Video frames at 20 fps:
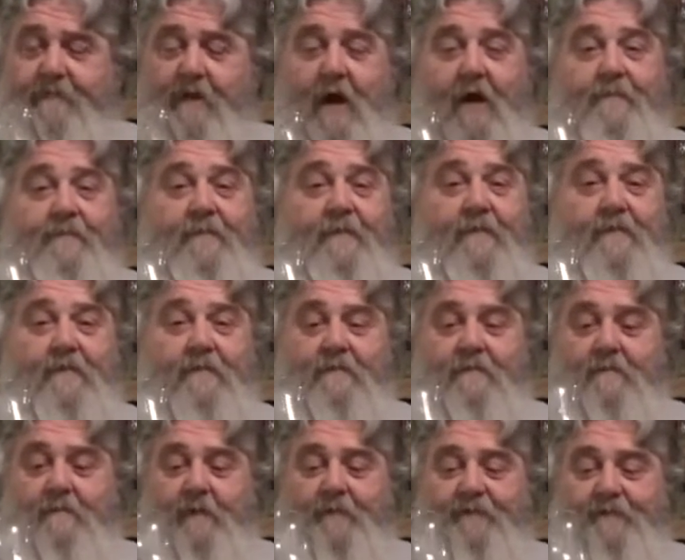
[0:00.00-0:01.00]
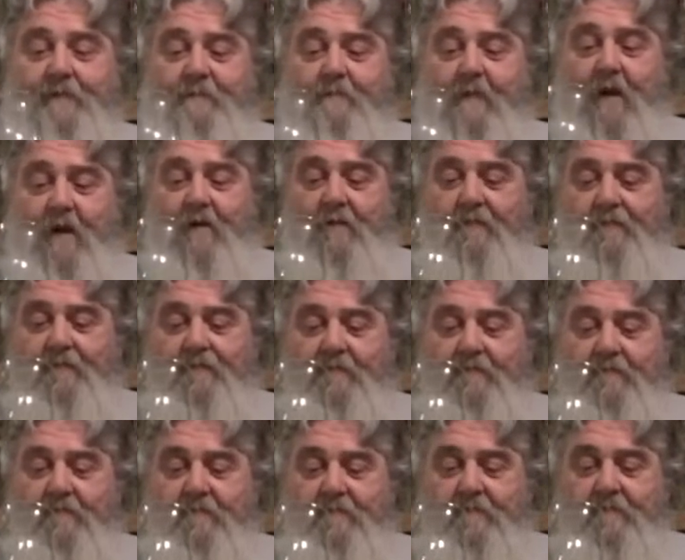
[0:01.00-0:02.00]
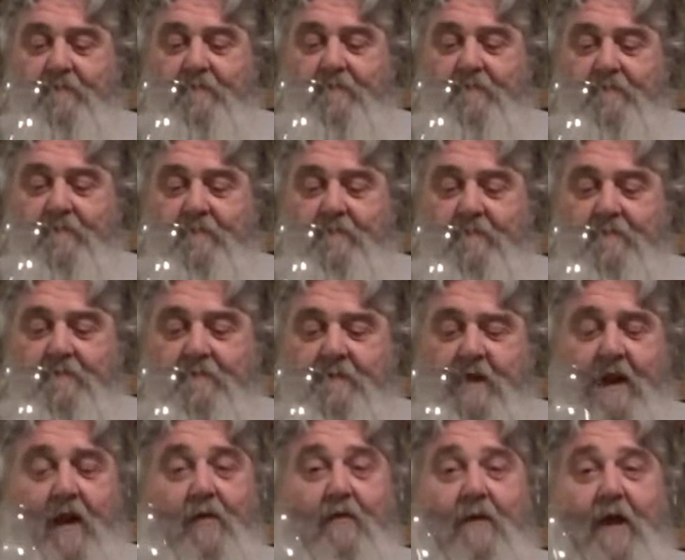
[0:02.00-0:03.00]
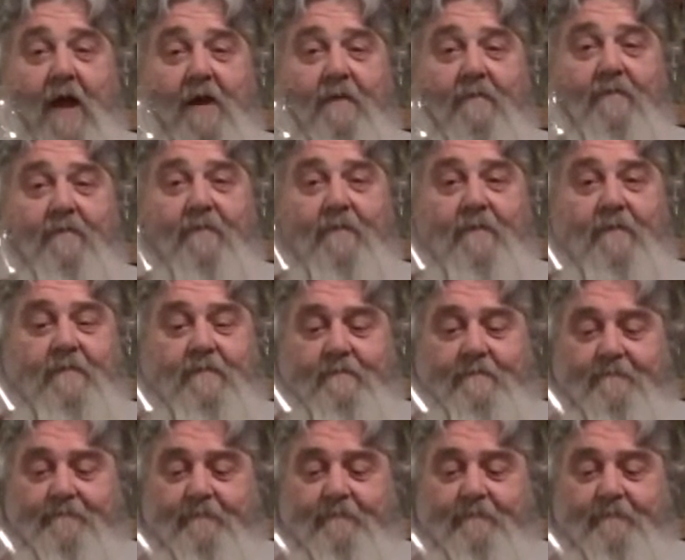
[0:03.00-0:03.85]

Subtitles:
coffee, roasted malts, got all kind of